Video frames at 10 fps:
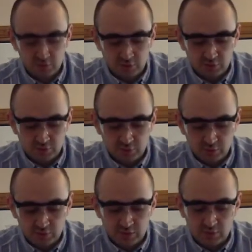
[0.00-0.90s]

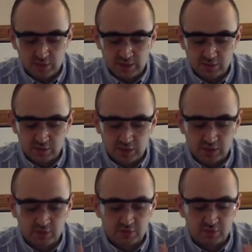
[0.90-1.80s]
floating around
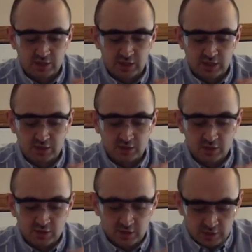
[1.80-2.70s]
in the tea.
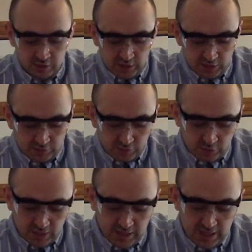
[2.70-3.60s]
If you
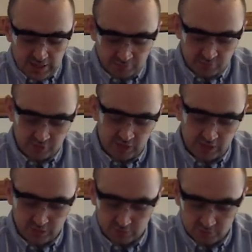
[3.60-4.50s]
have
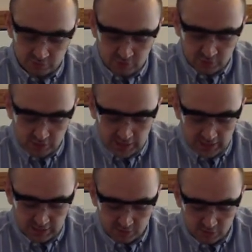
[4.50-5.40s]
scales
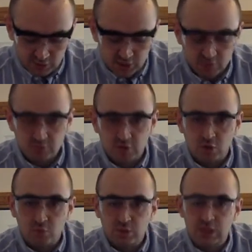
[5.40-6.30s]
and kind of
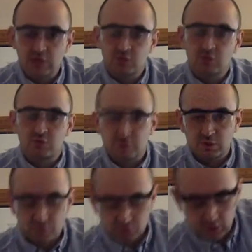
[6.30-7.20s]
a really good
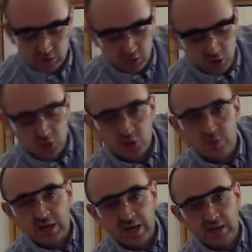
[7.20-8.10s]
filter, you
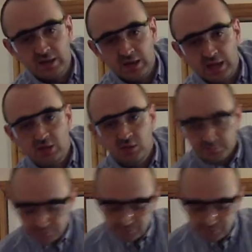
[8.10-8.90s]
can then